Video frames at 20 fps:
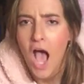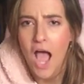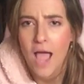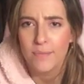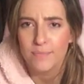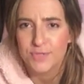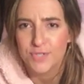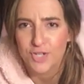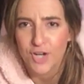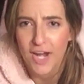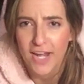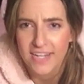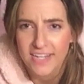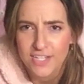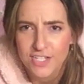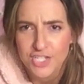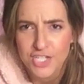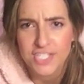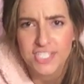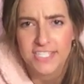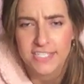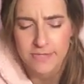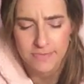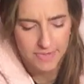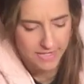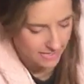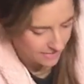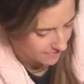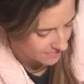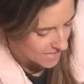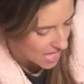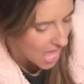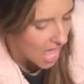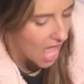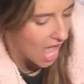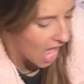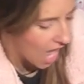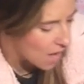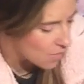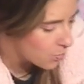I'm trying, just a minute.
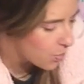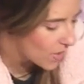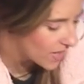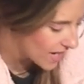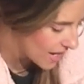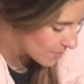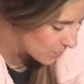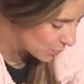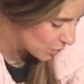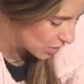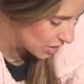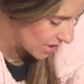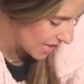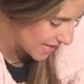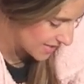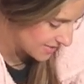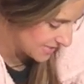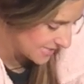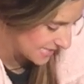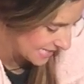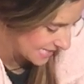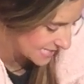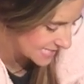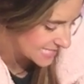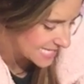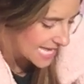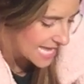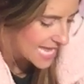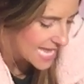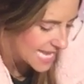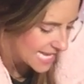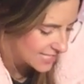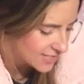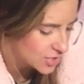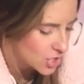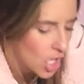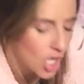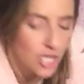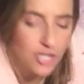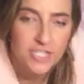What I'm realizing is it's
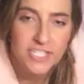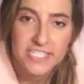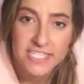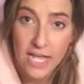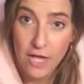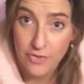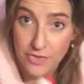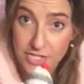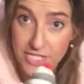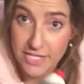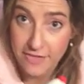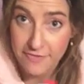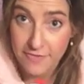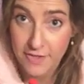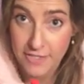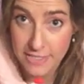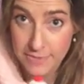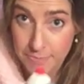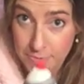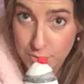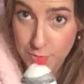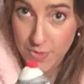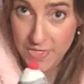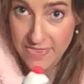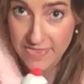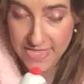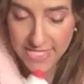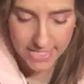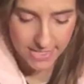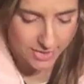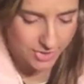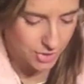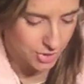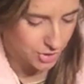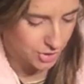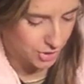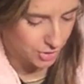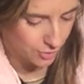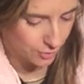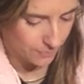hard to tell the difference between these
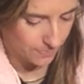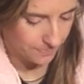two.